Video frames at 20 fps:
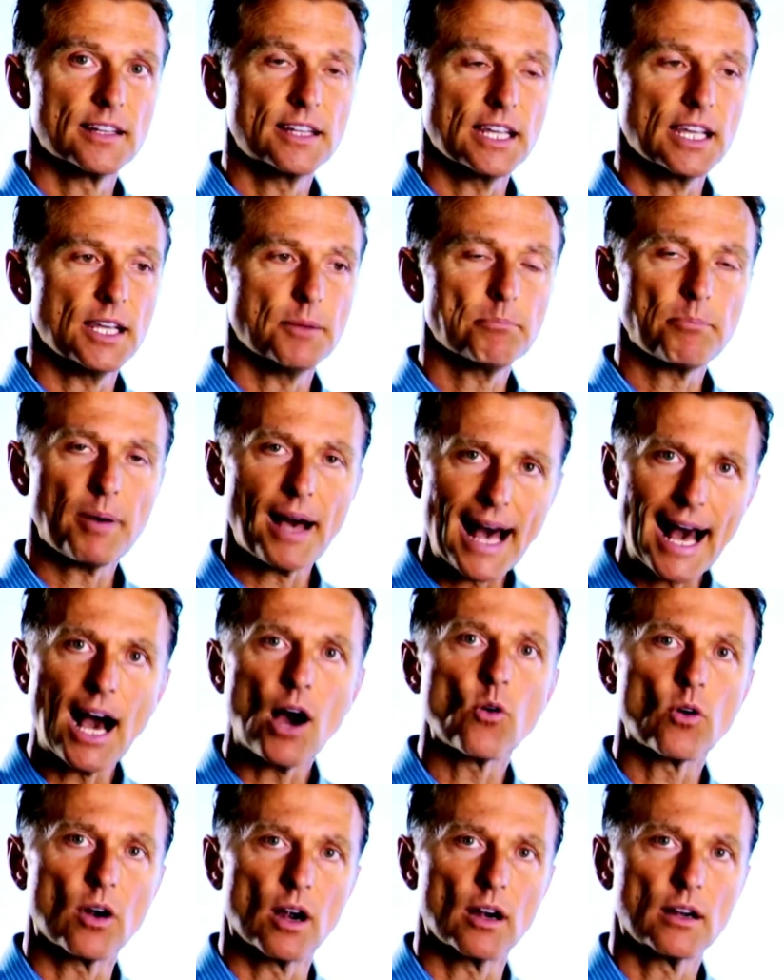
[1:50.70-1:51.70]
the
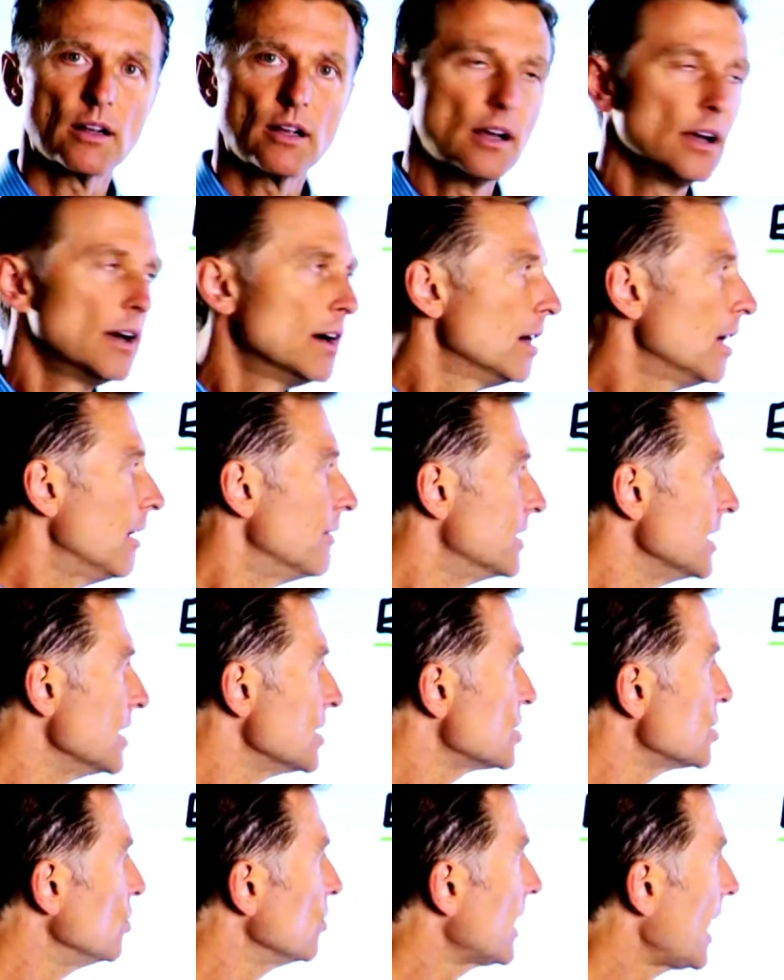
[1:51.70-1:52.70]
power of
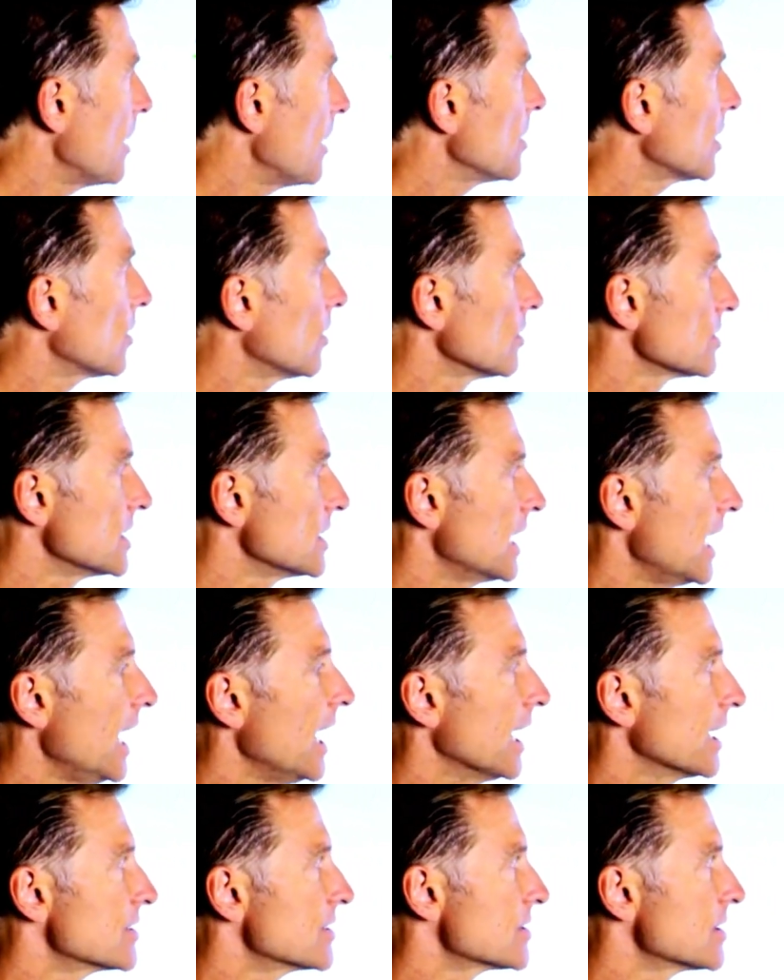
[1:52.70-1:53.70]
these two chemicals in
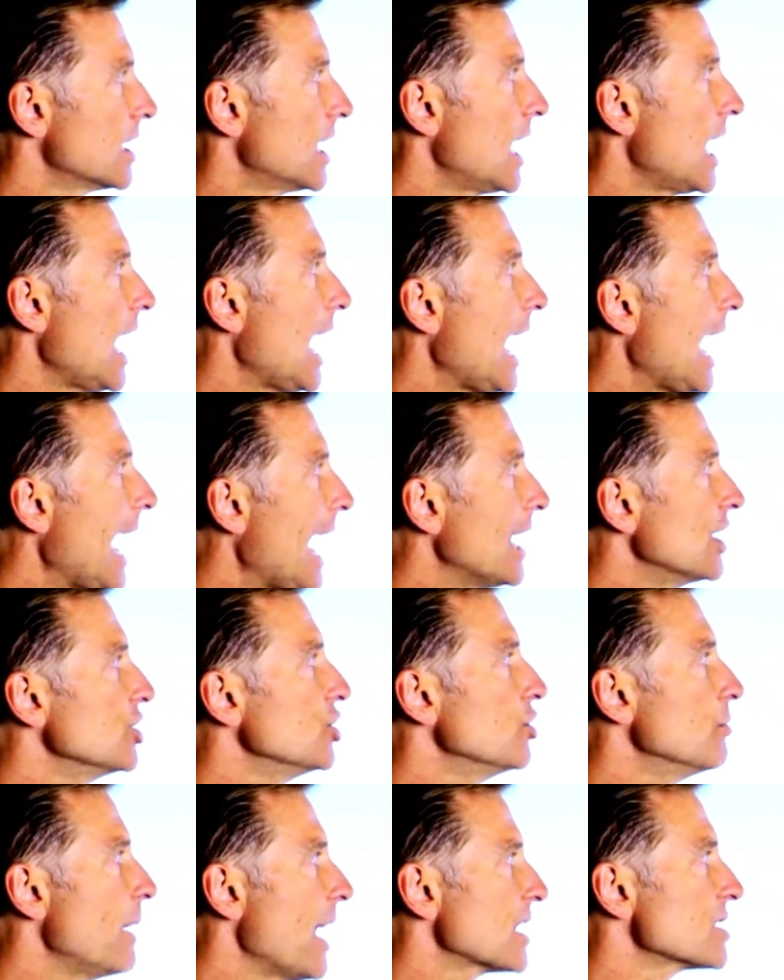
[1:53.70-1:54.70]
eggs, how do
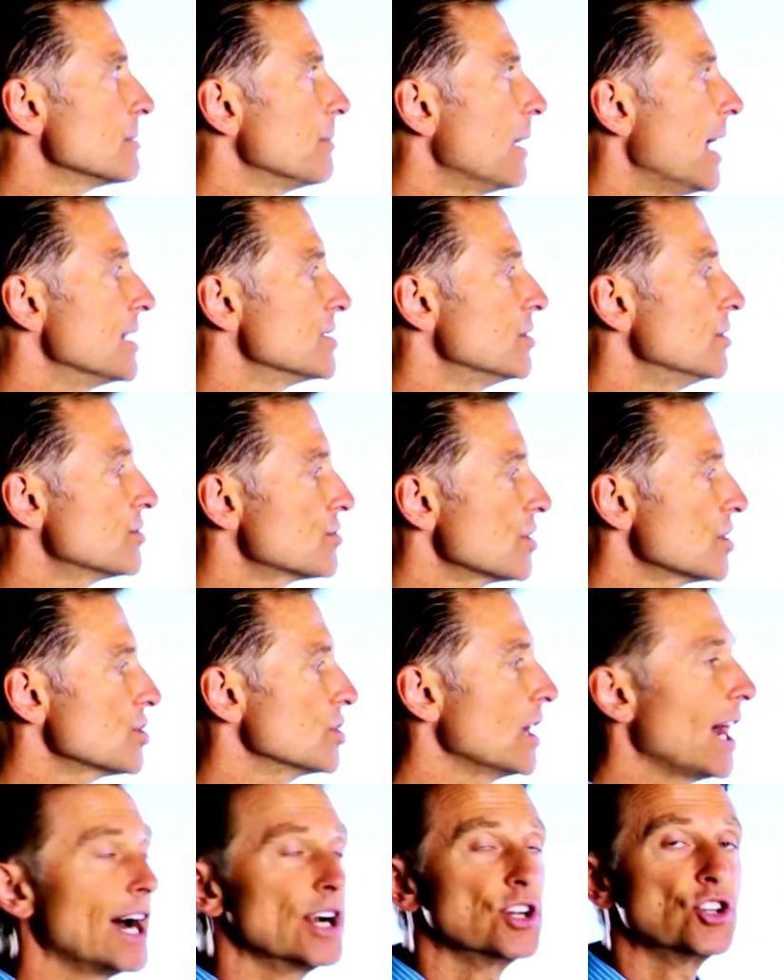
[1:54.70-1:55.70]
you maximize the
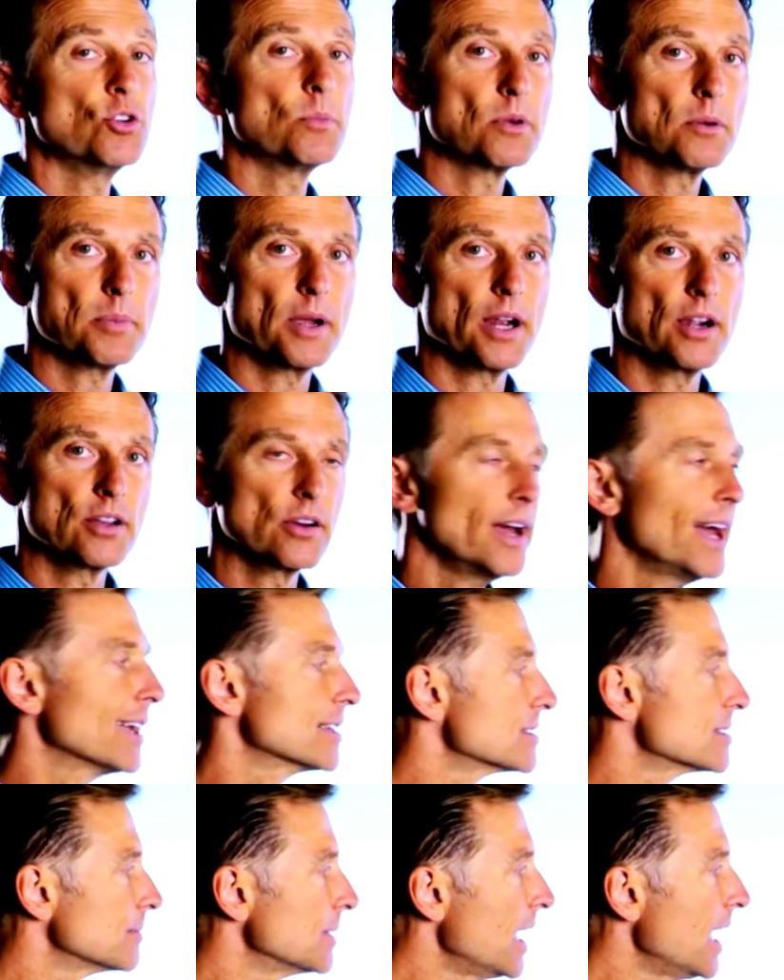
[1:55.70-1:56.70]
nutrition? How do you prepare your
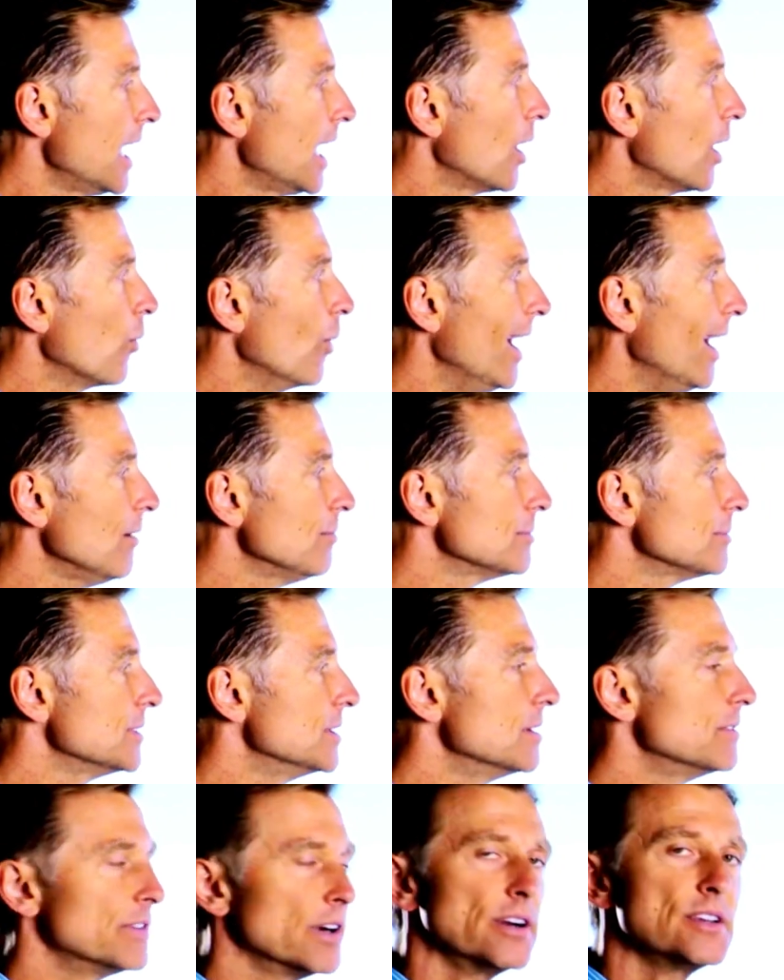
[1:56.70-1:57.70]
eggs? Well,
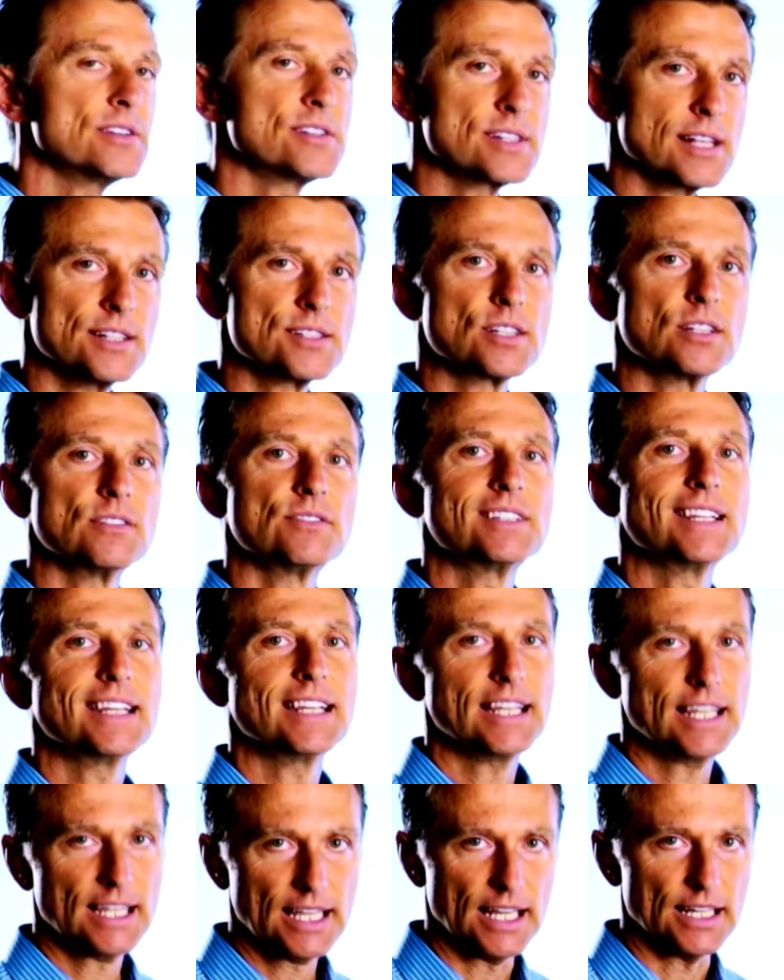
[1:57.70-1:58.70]
they're very sensitive to
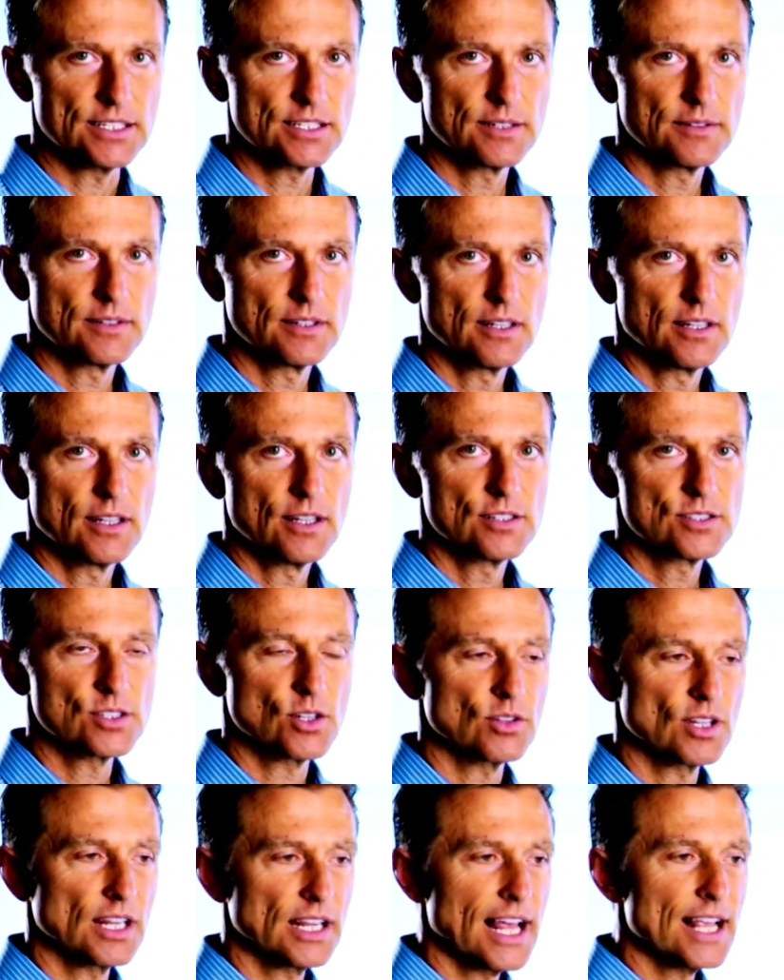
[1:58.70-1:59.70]
heat.
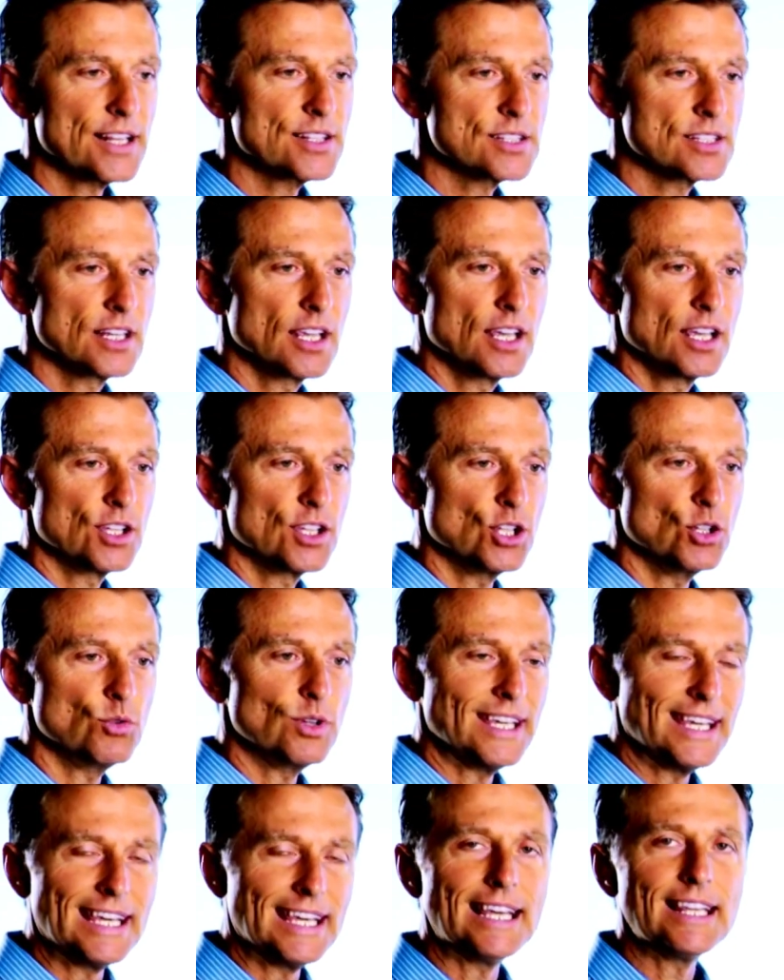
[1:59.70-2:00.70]
So the less you
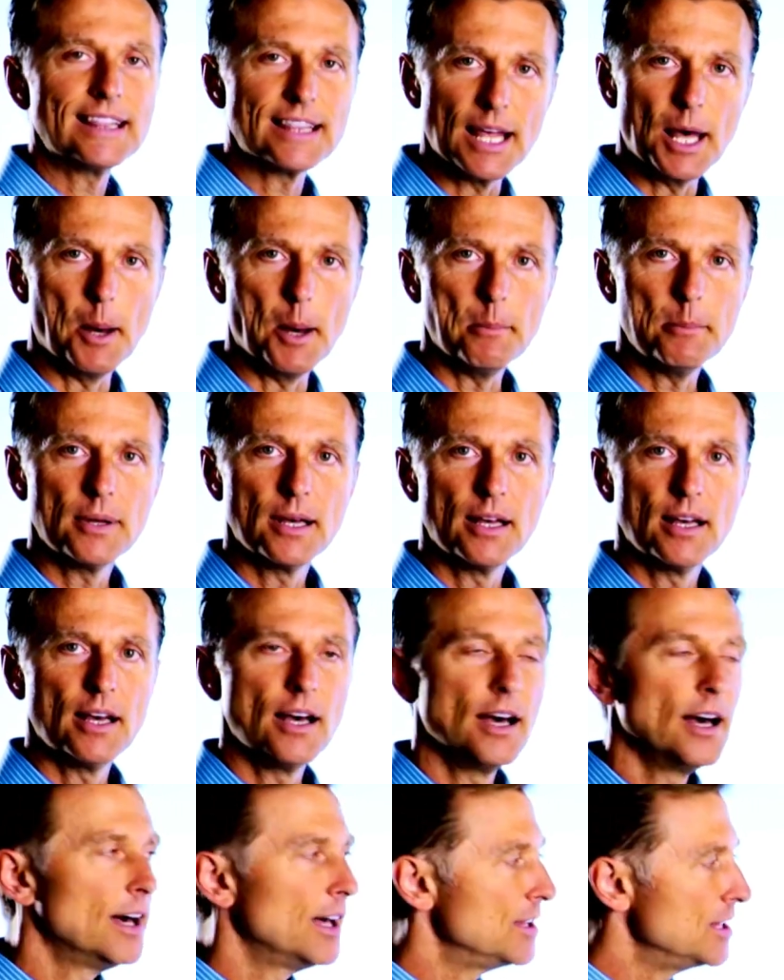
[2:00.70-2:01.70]
heat them,
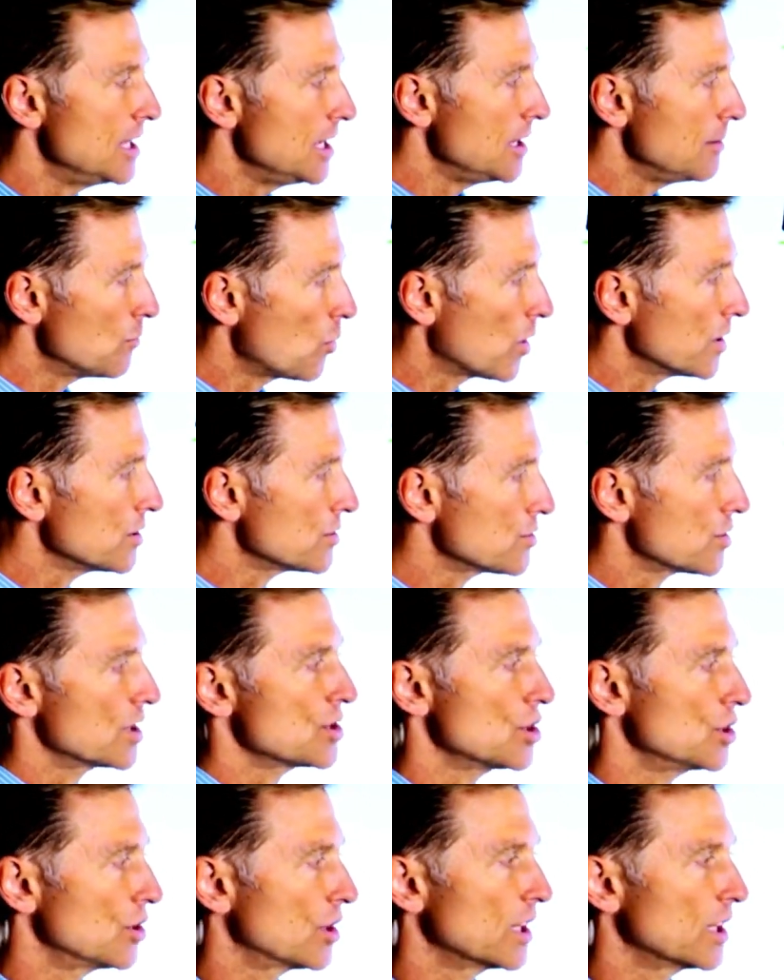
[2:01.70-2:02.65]
the more nutrition